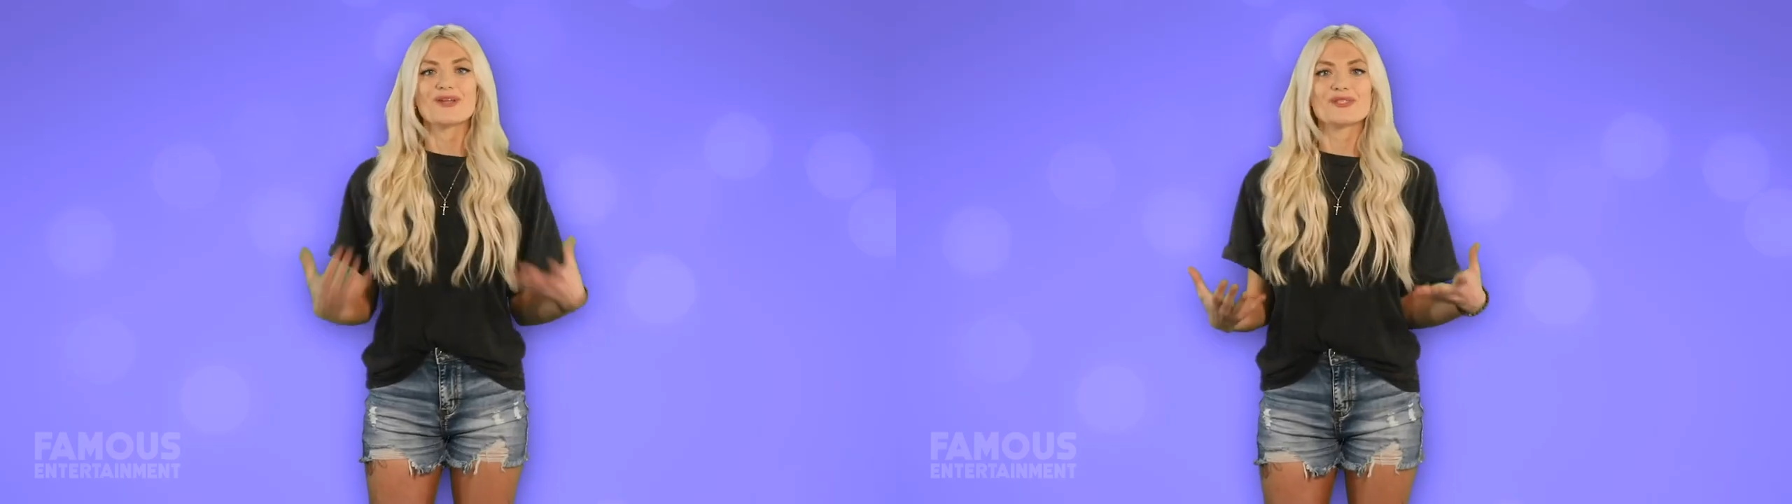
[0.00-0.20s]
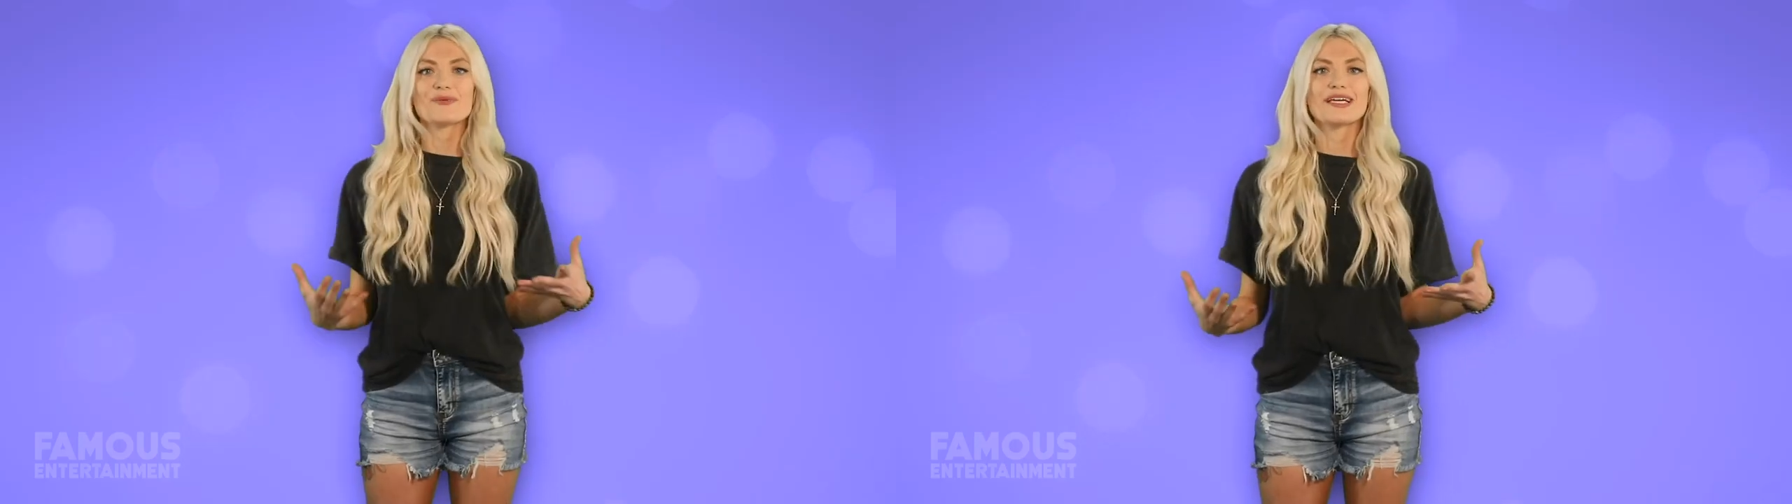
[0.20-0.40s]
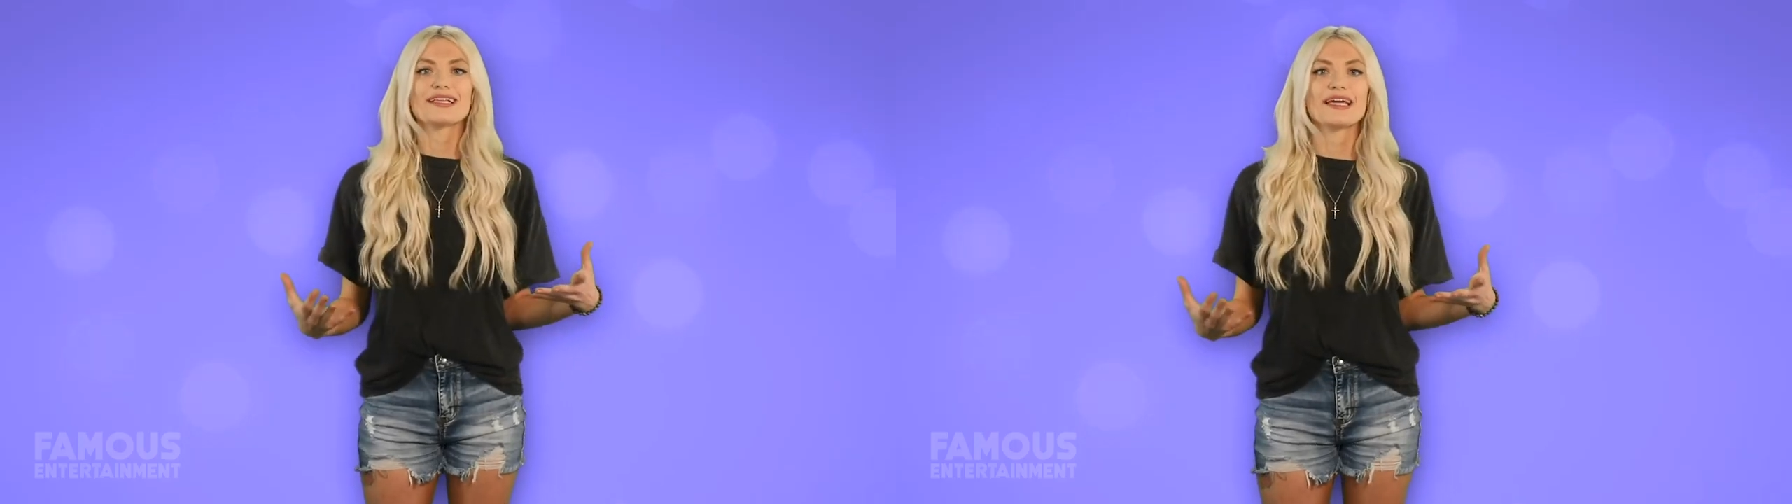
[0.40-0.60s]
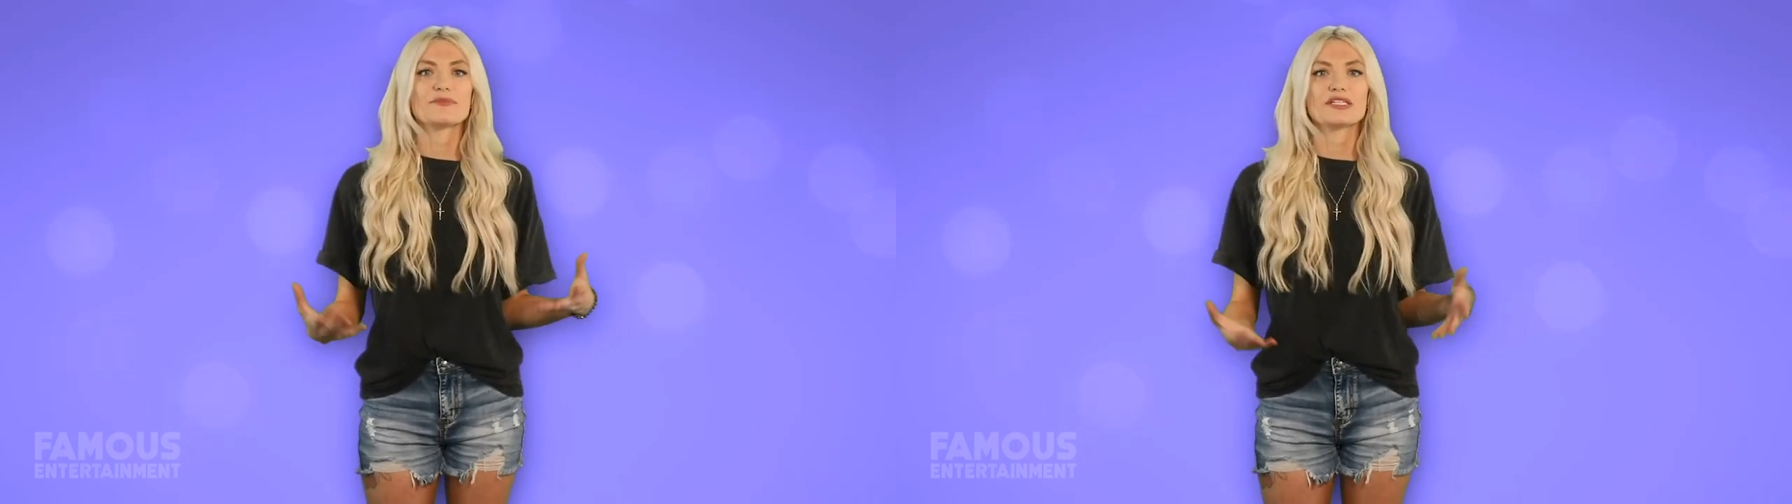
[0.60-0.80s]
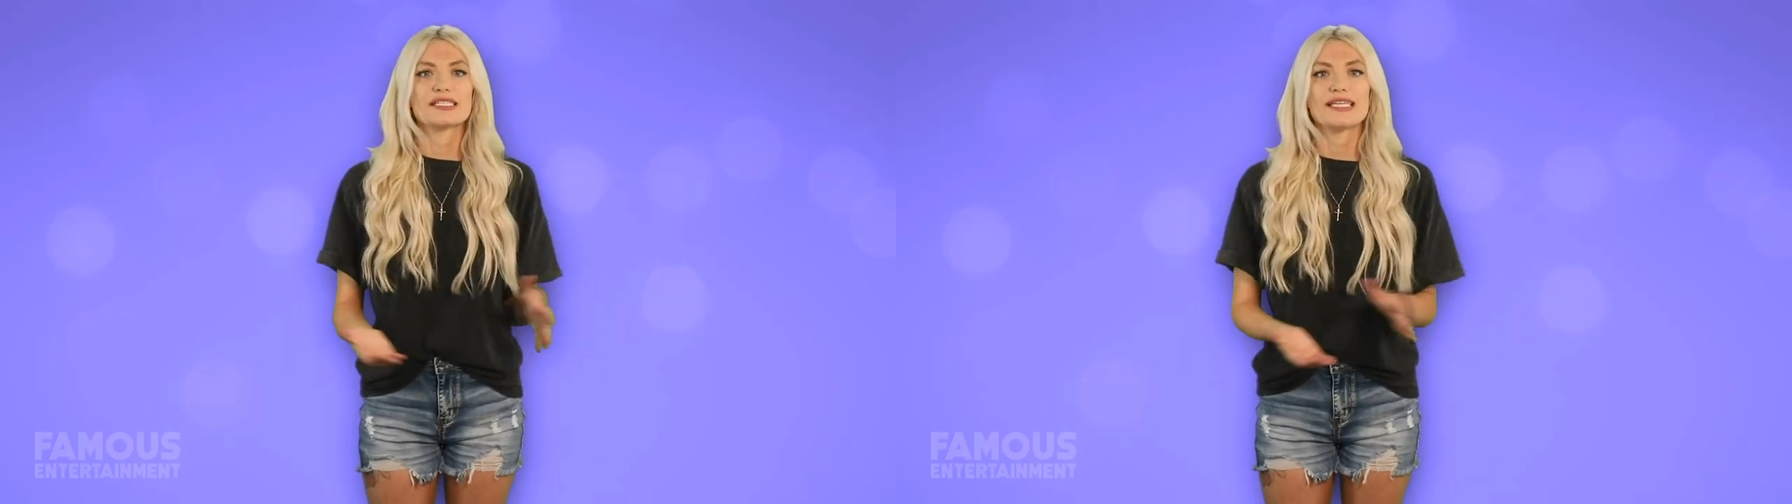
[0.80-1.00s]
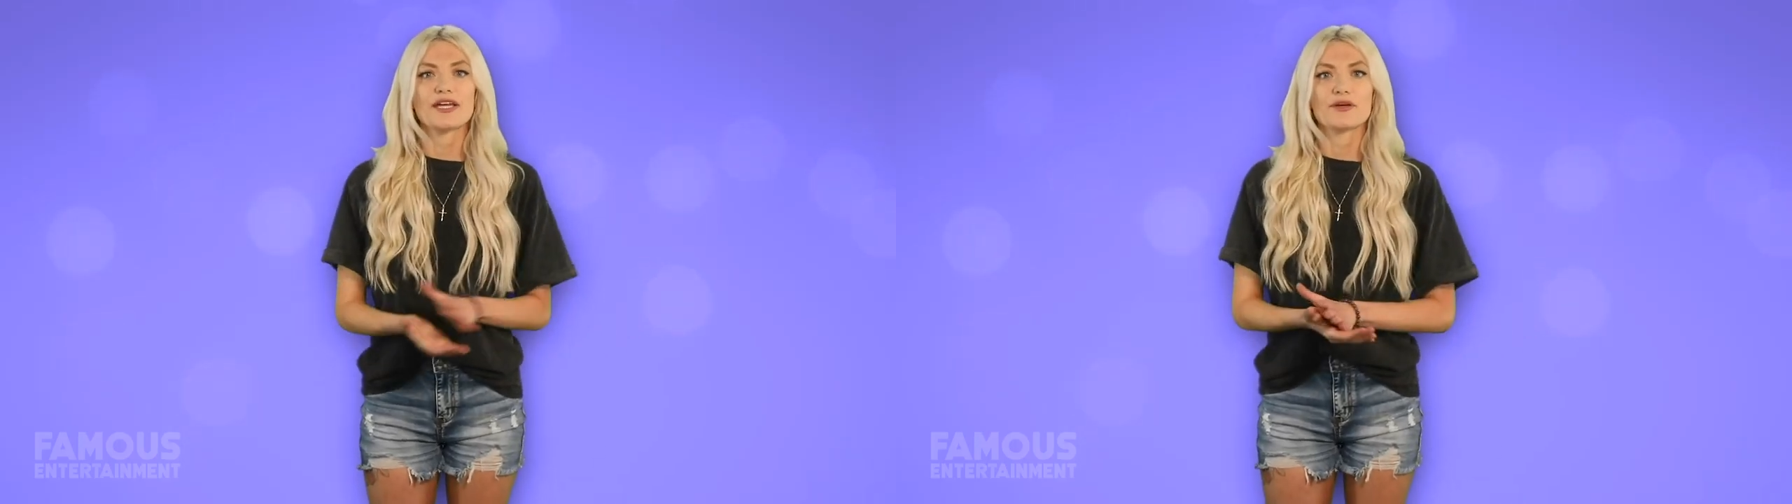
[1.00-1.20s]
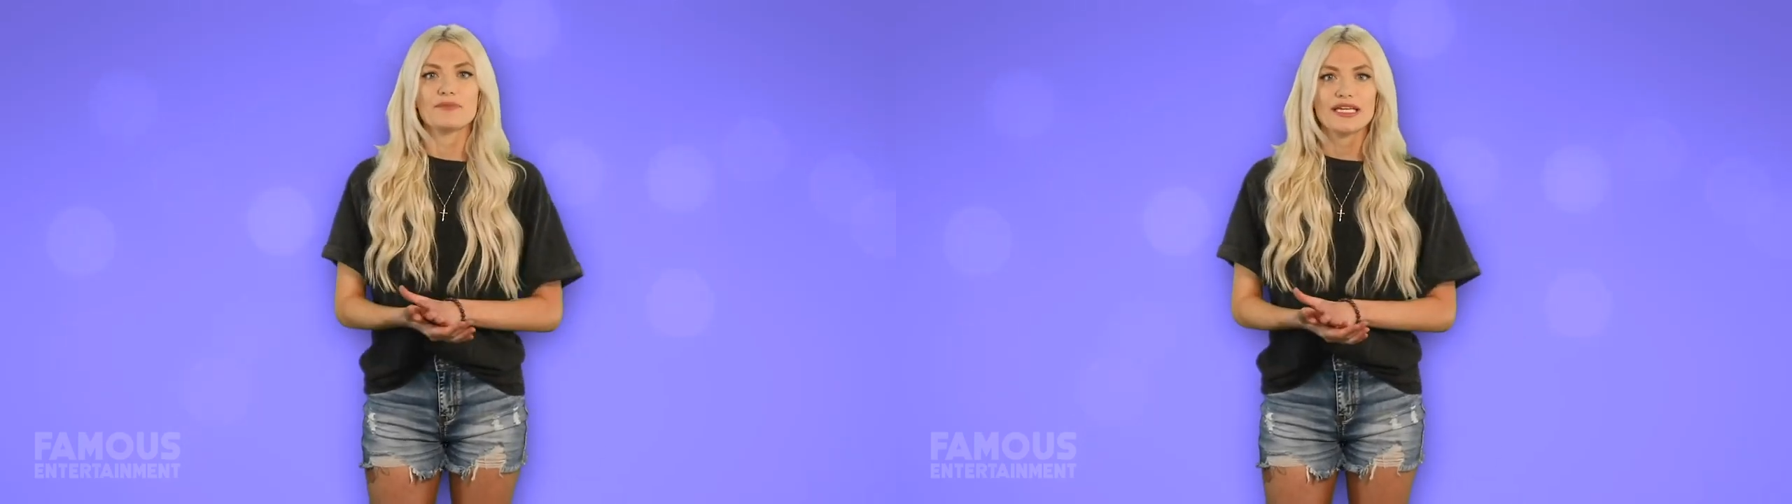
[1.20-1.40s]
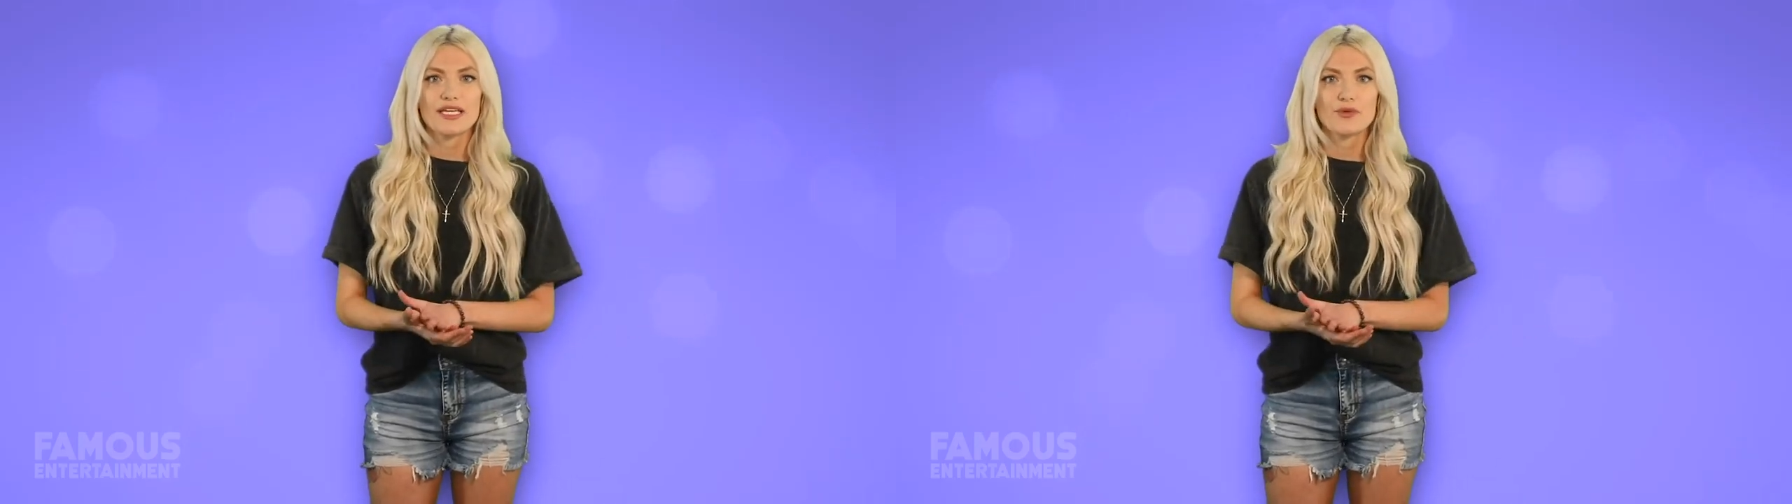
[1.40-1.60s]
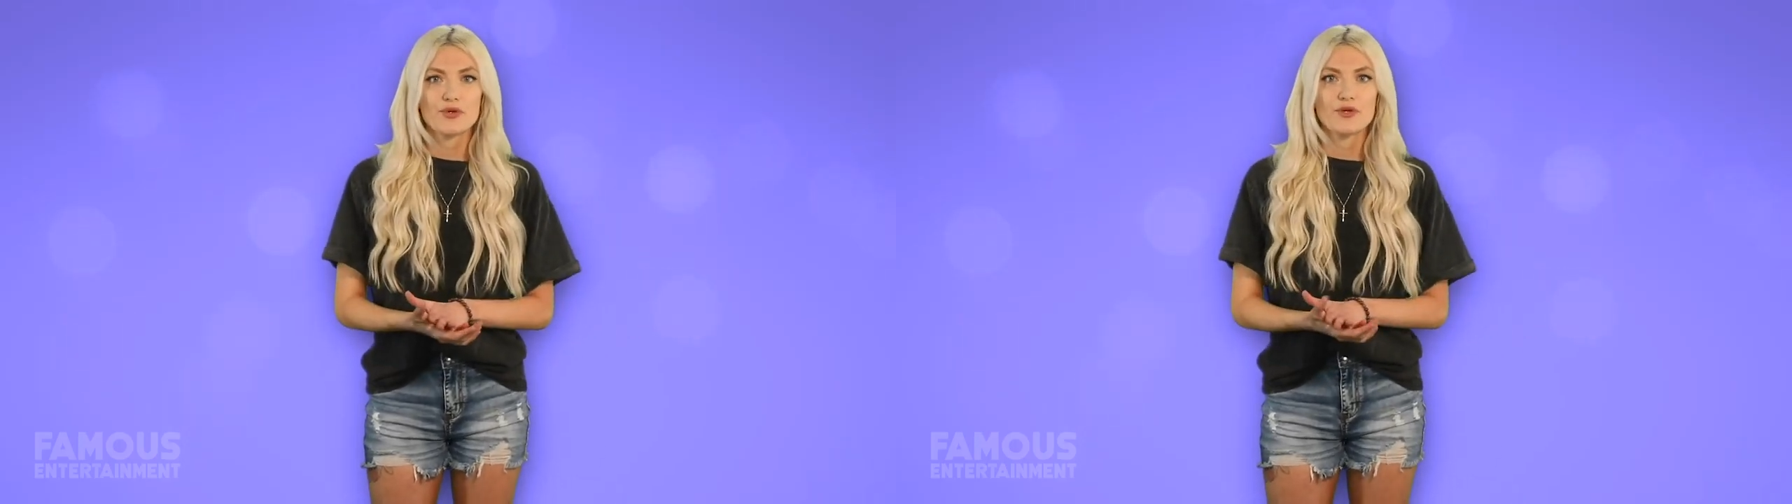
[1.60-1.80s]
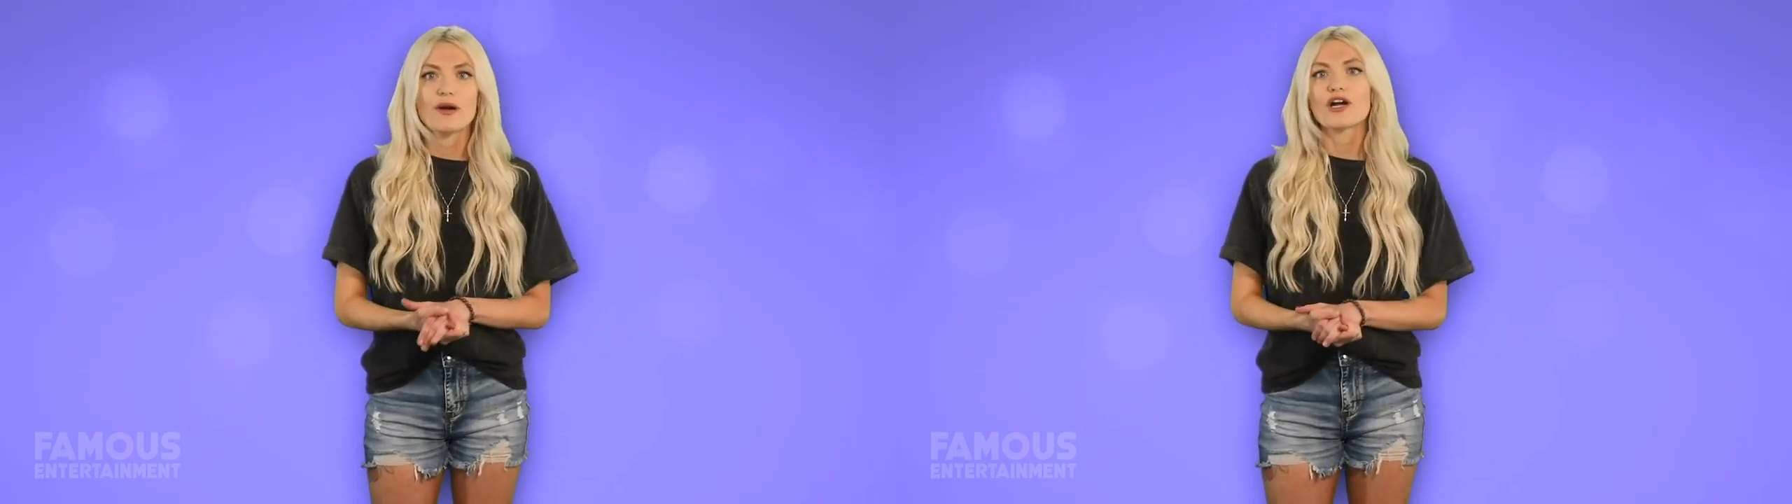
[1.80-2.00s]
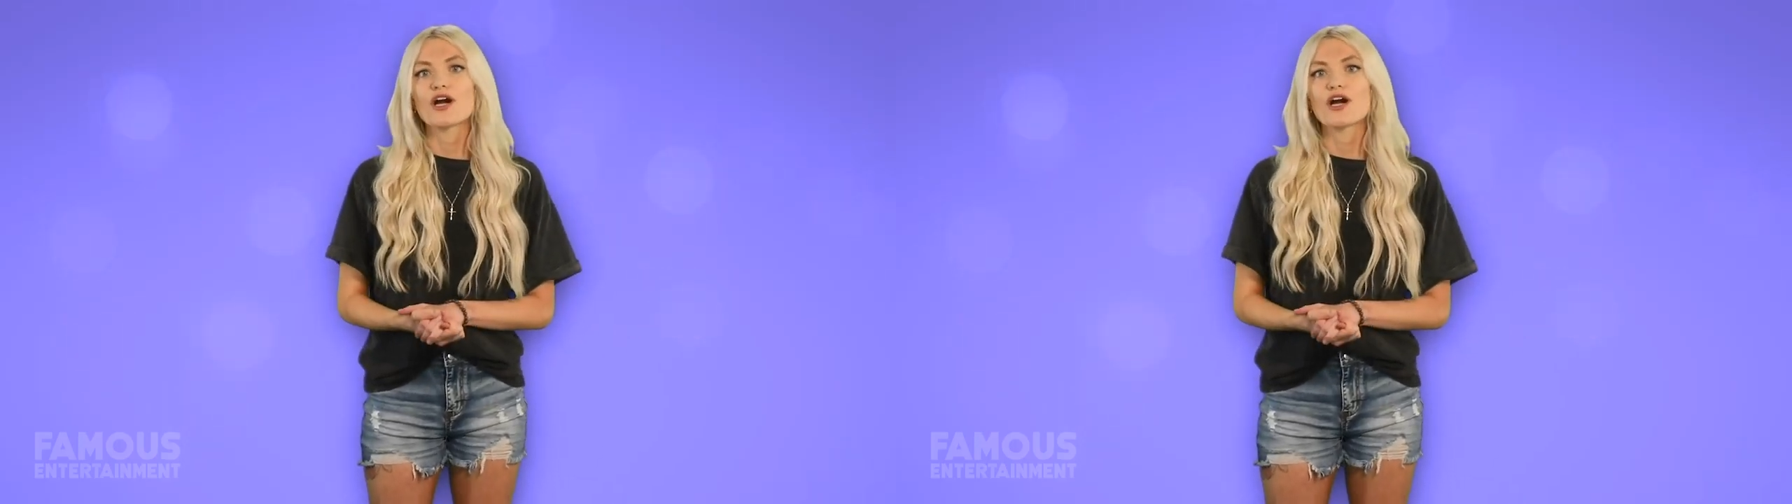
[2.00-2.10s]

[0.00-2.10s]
There's also a glamorous den or media room,